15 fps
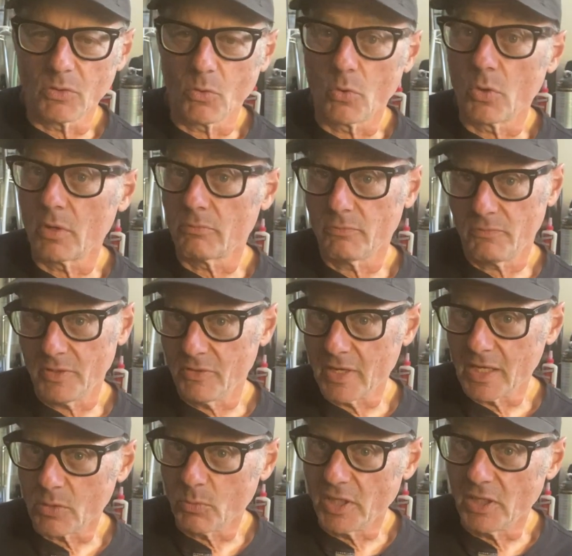or figure
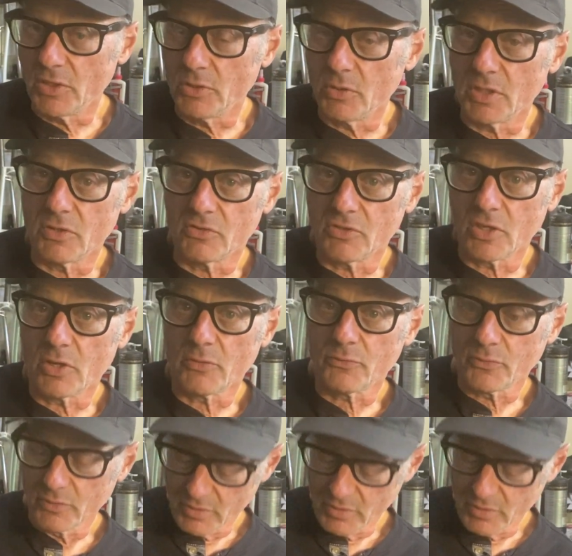out a way to do it yourself,